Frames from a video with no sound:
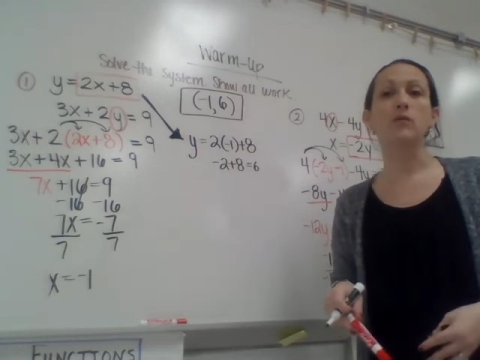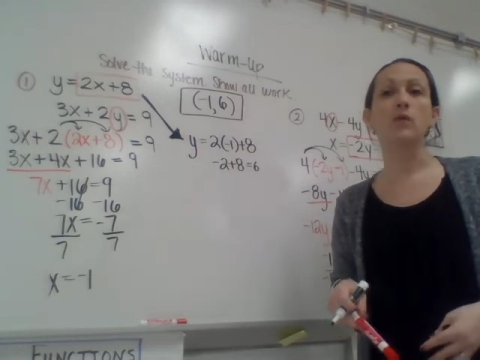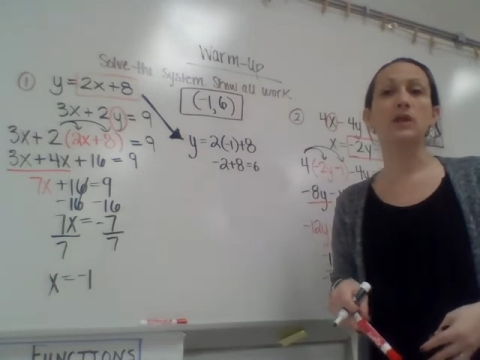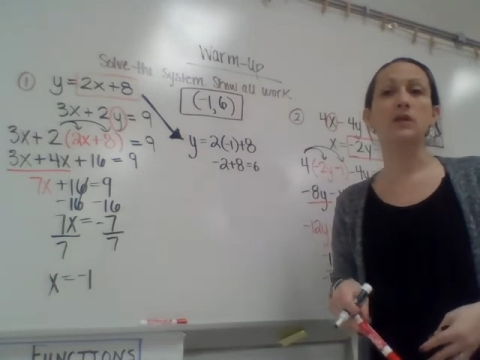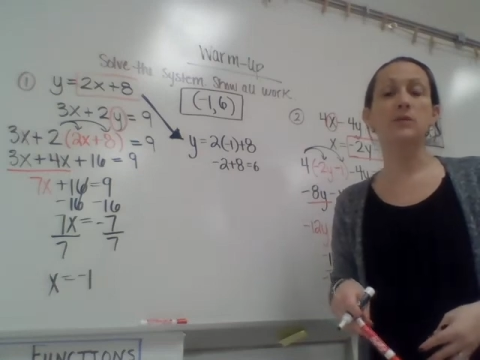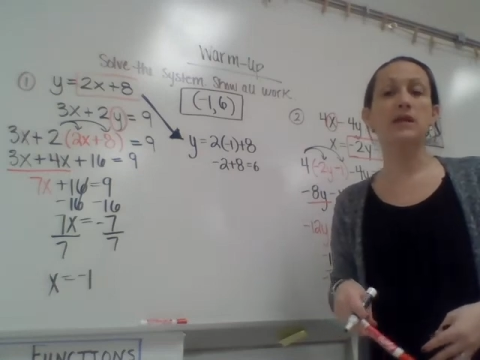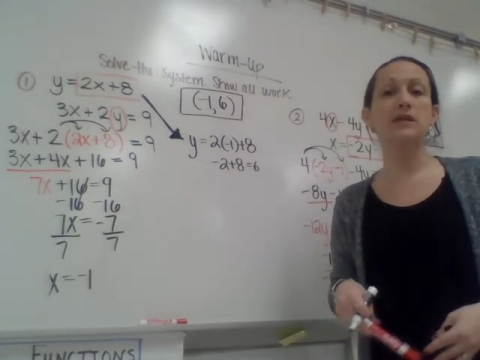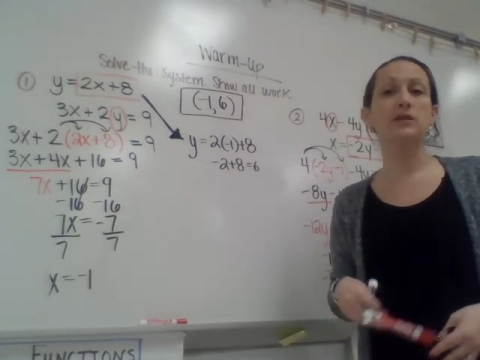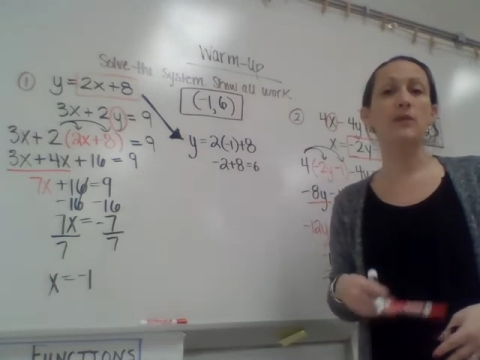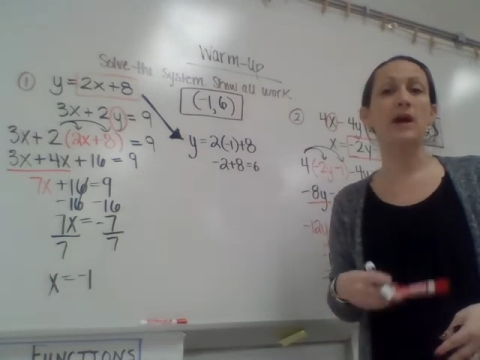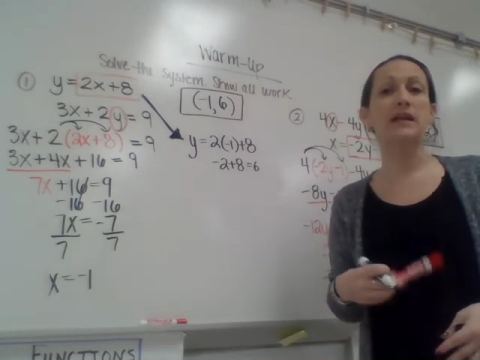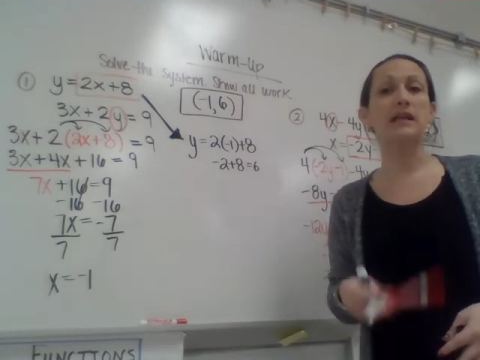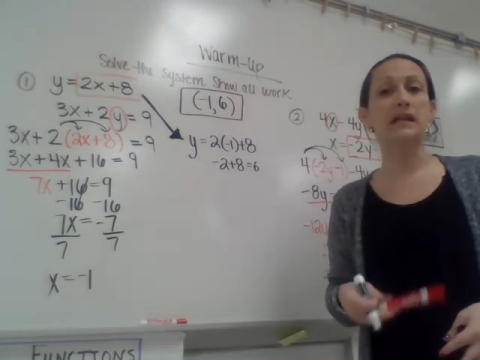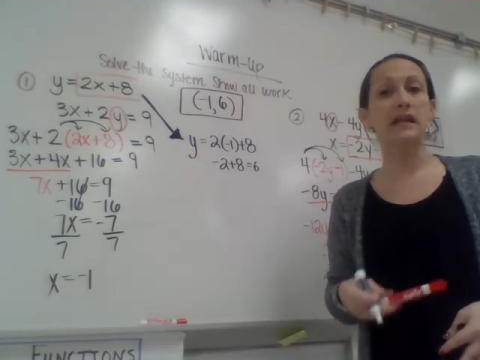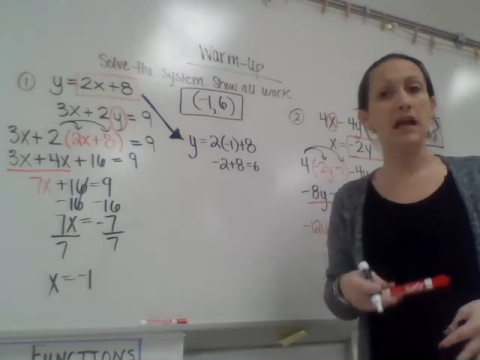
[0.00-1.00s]
with me so
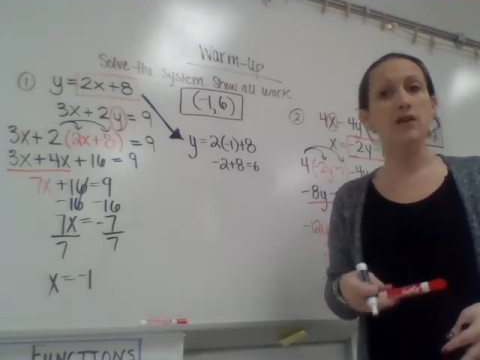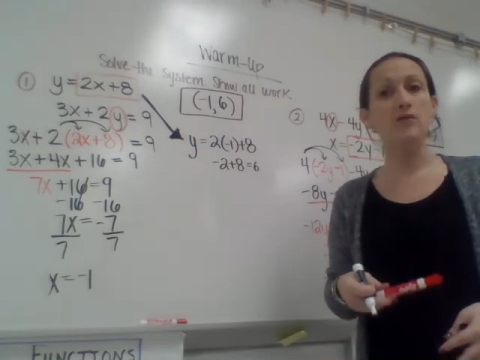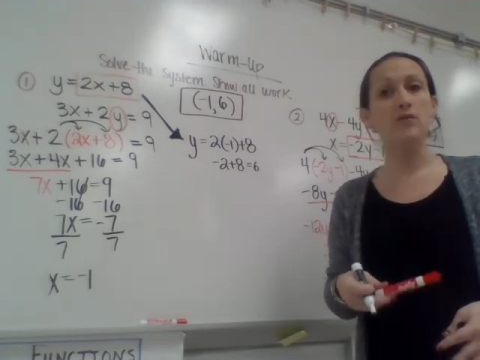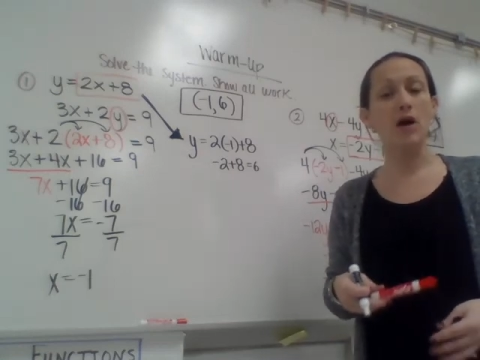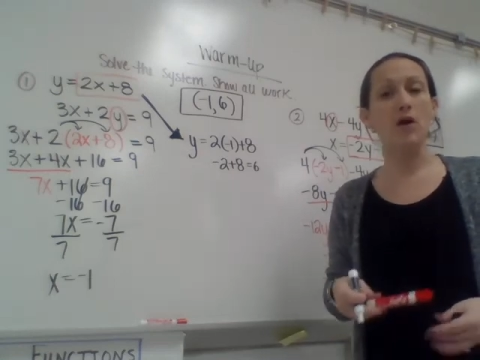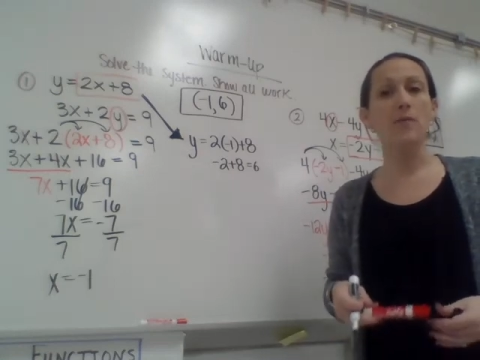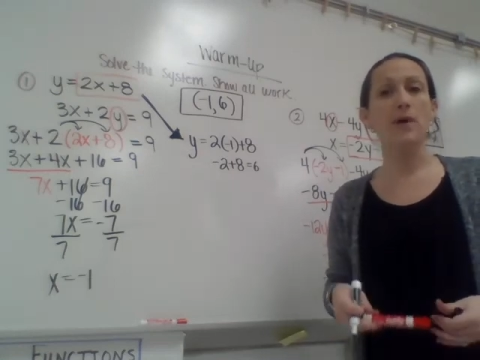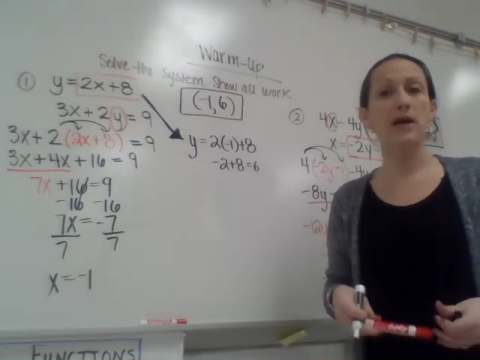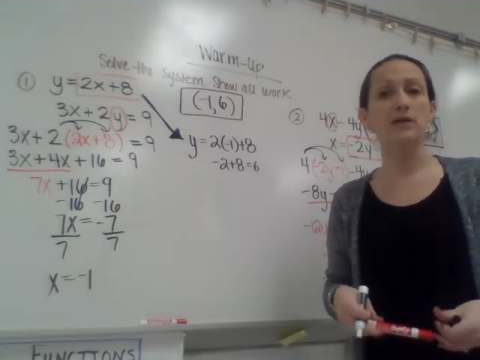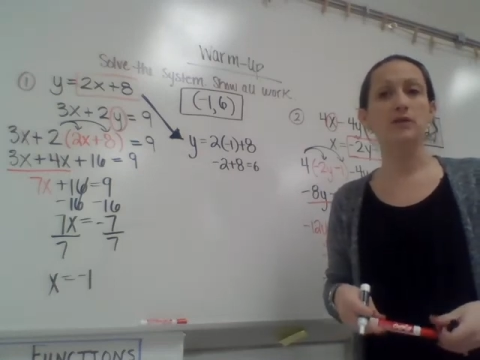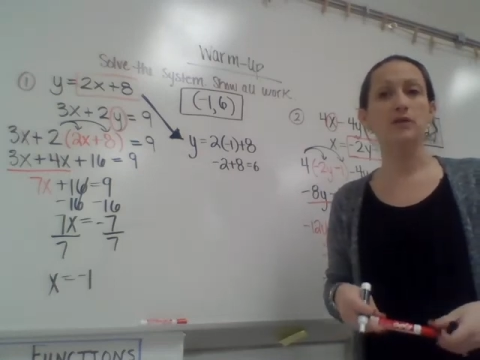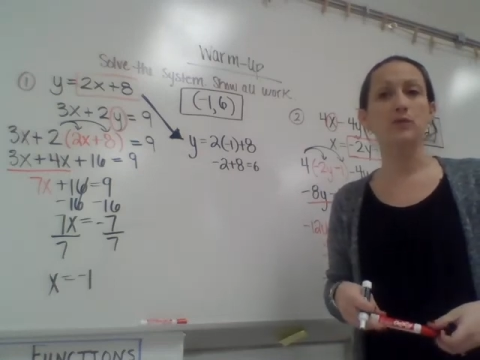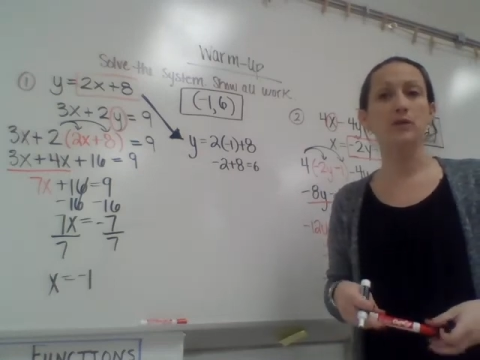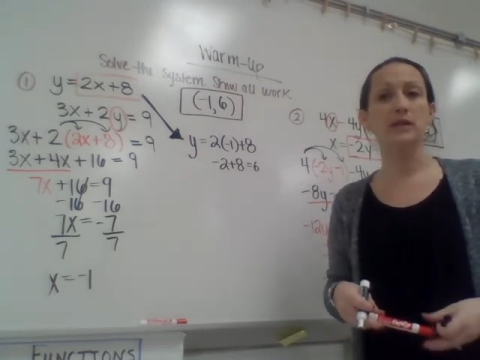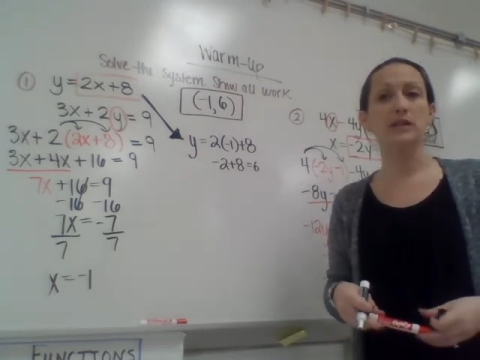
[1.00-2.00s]
I can get you help
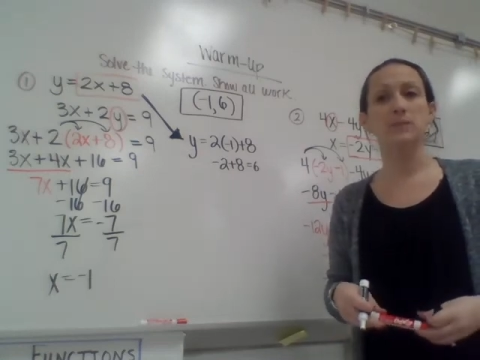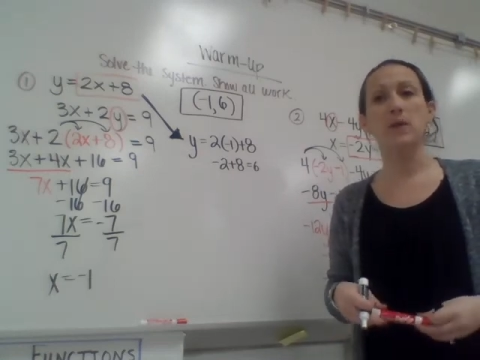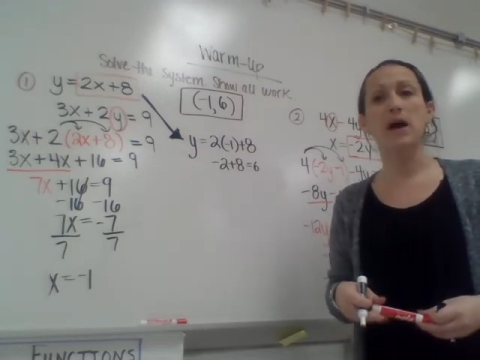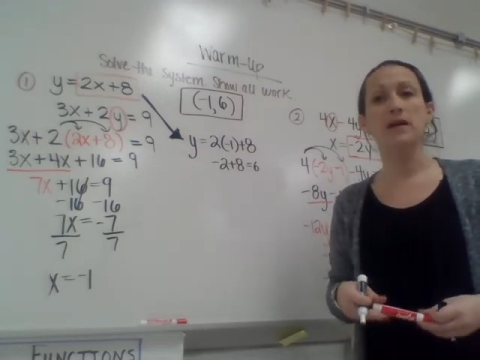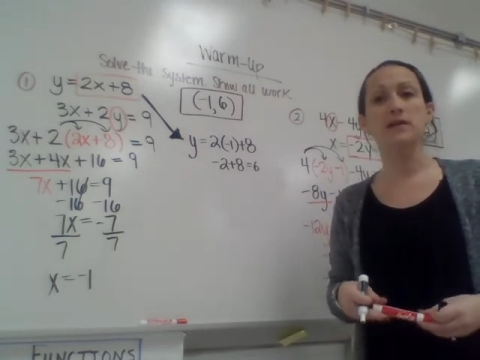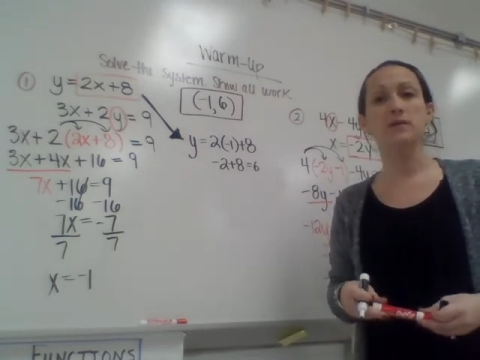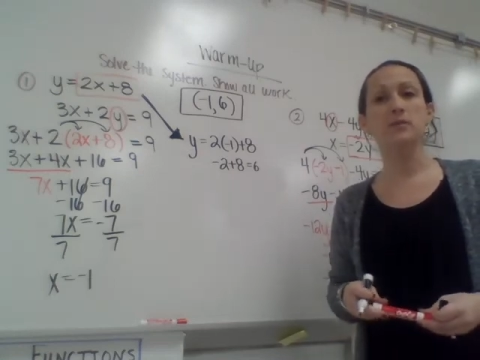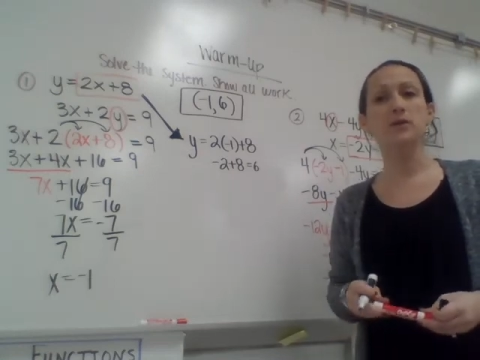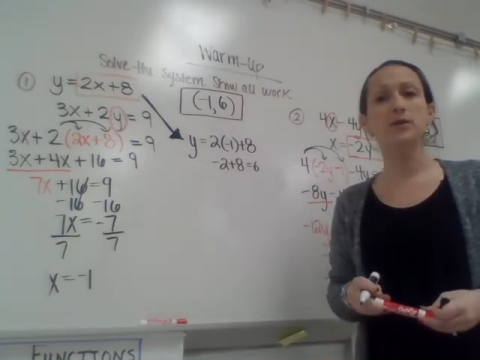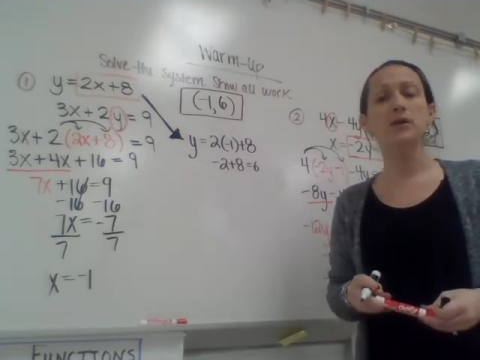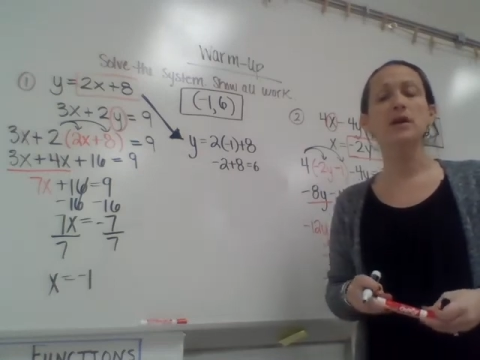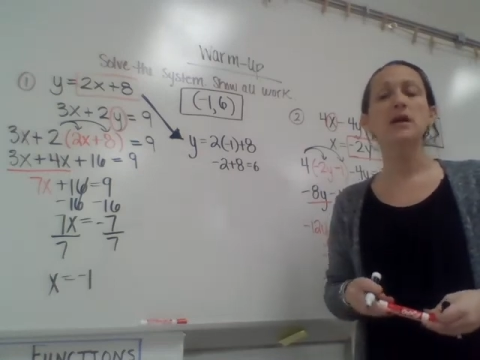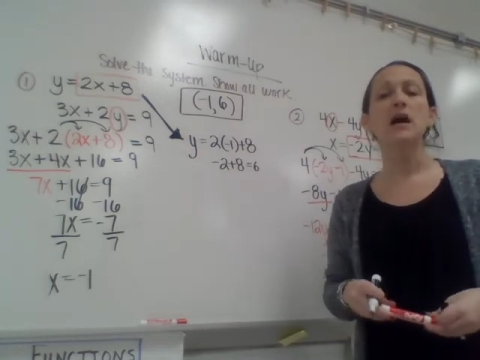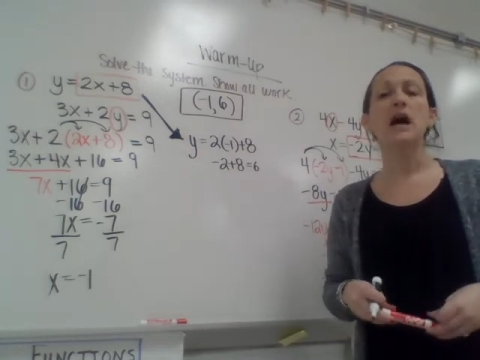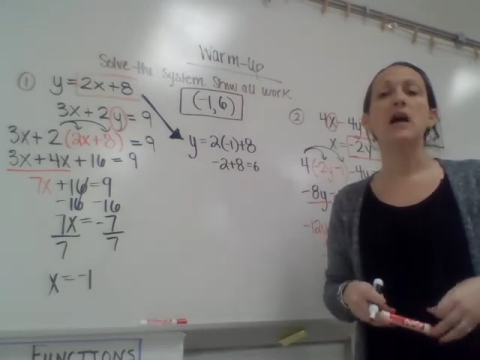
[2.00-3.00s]
as soon as possible.